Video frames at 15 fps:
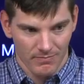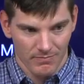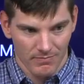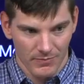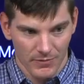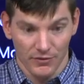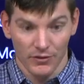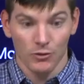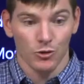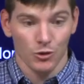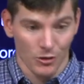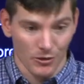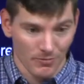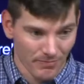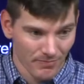the
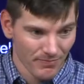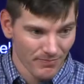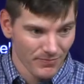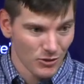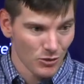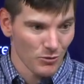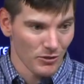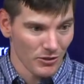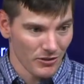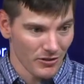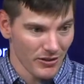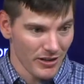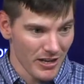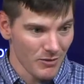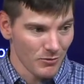future to a
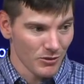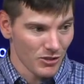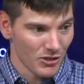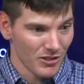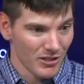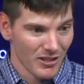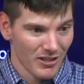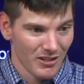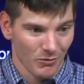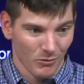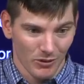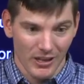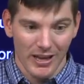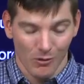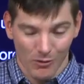degree. When
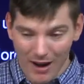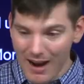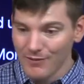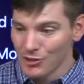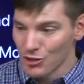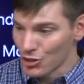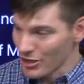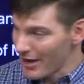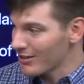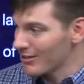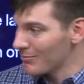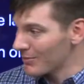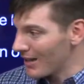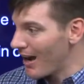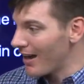they arrived in Shechem,
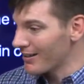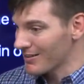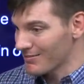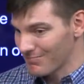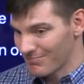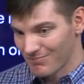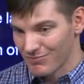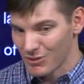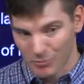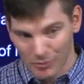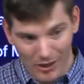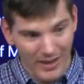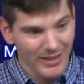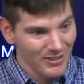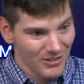God
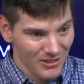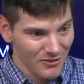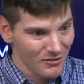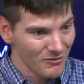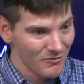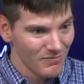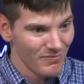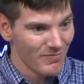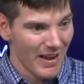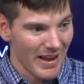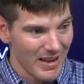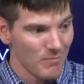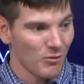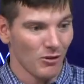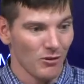explained to
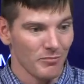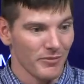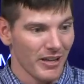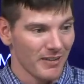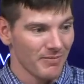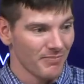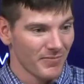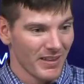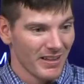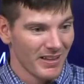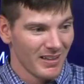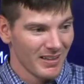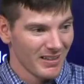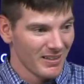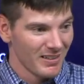Abram that
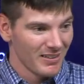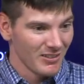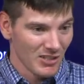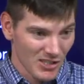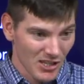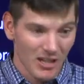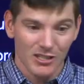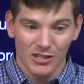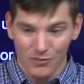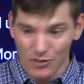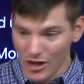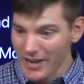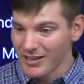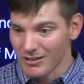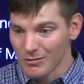the sons of
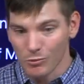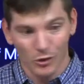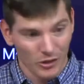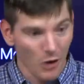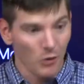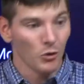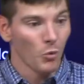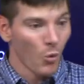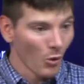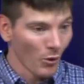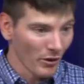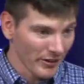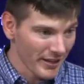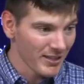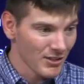Jacob would go to war
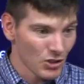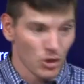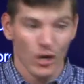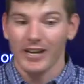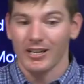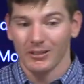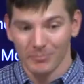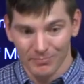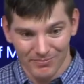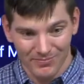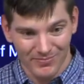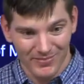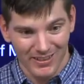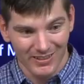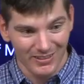against Shechem,
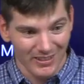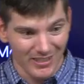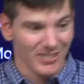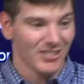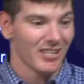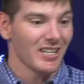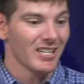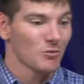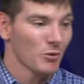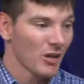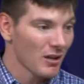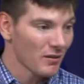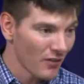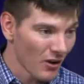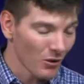and these things would
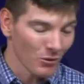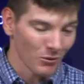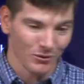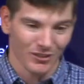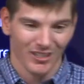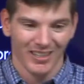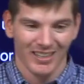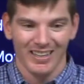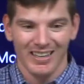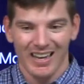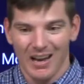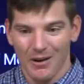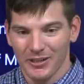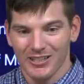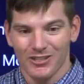unfold. And
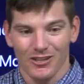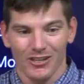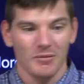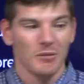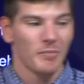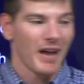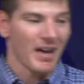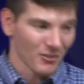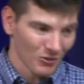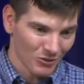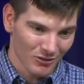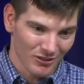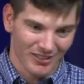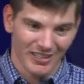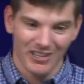when he took him to Bethel,
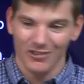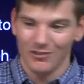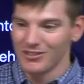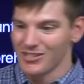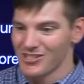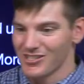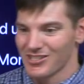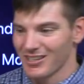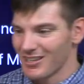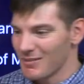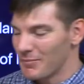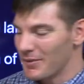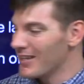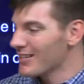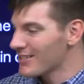and he was
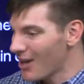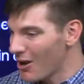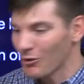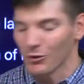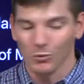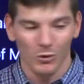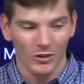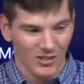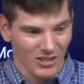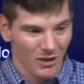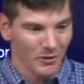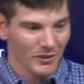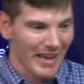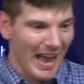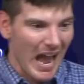being told what's going
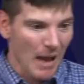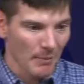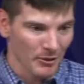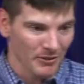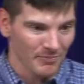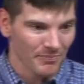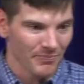to happen,